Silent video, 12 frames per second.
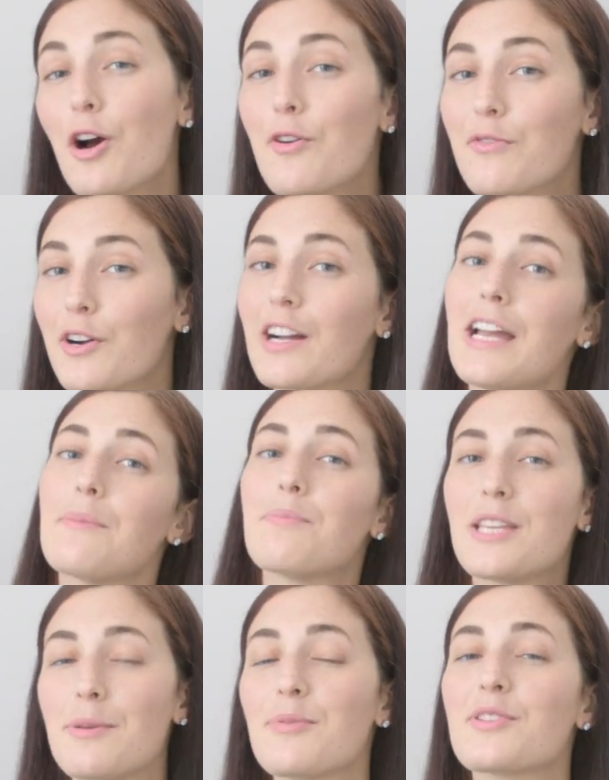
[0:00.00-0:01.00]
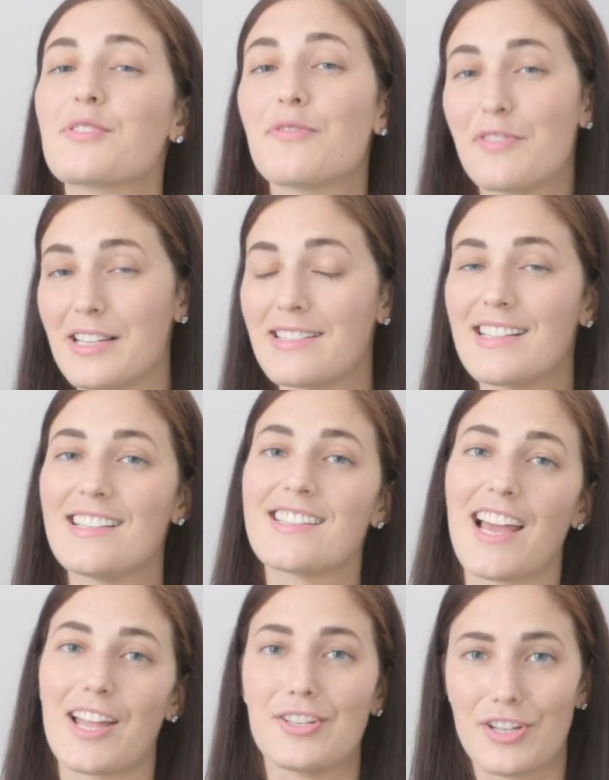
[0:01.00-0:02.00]
over in people's feces
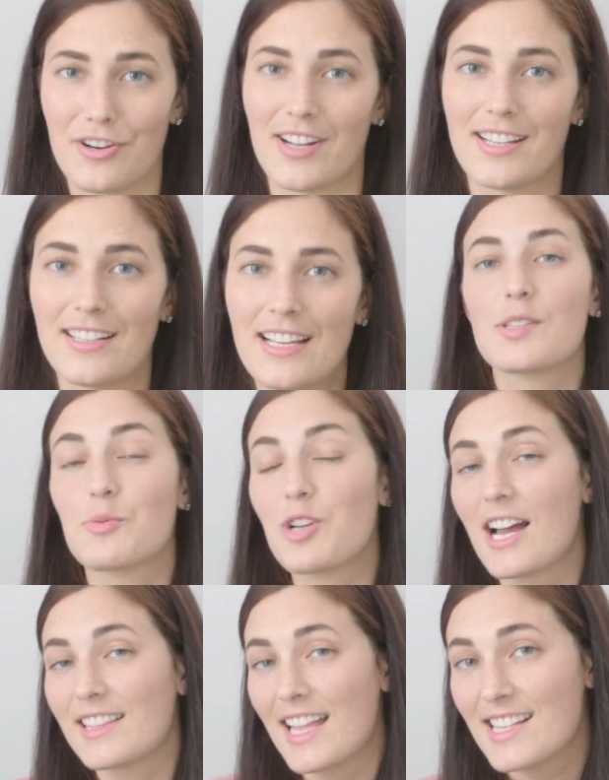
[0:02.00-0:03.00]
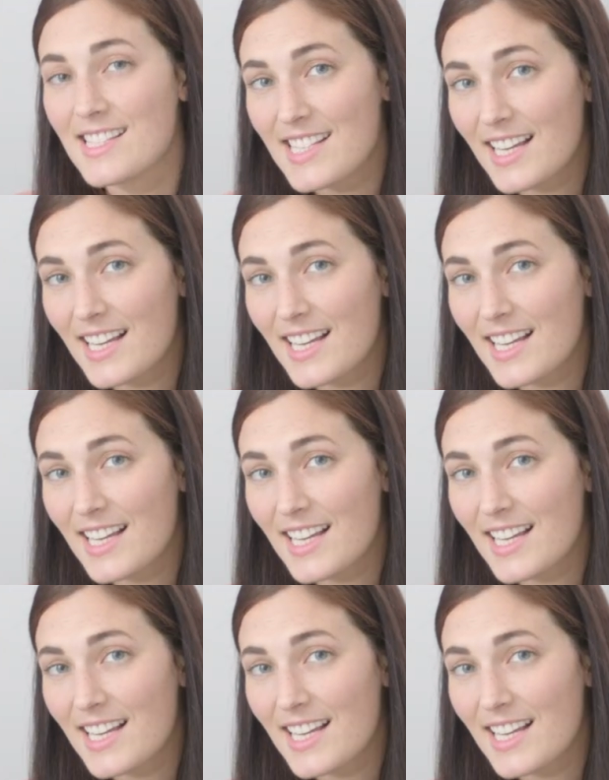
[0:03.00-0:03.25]
and urine. Subtract that